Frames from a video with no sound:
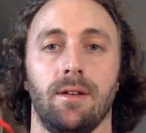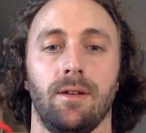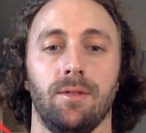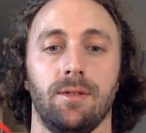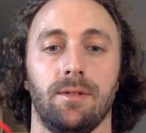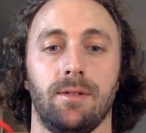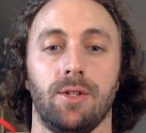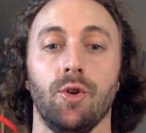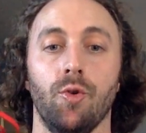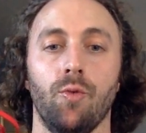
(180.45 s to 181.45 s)
uh,
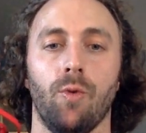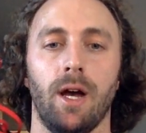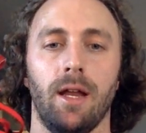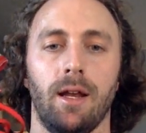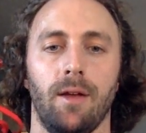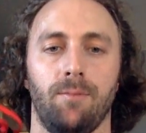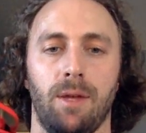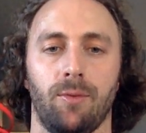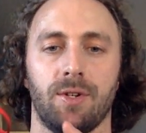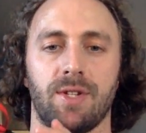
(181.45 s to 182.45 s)
do what uh,
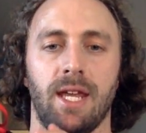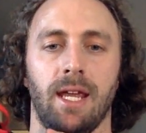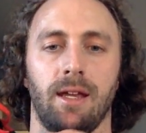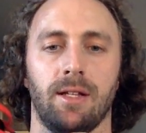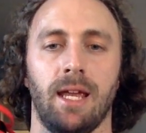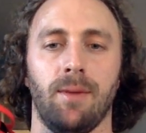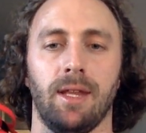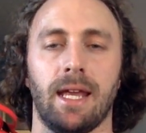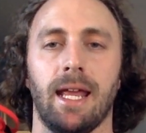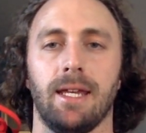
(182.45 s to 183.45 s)
people are saying,
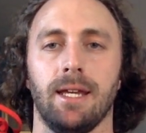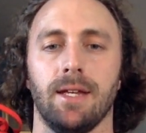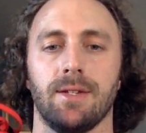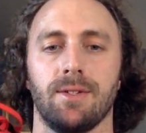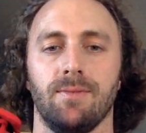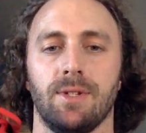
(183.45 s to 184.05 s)
claiming that it does,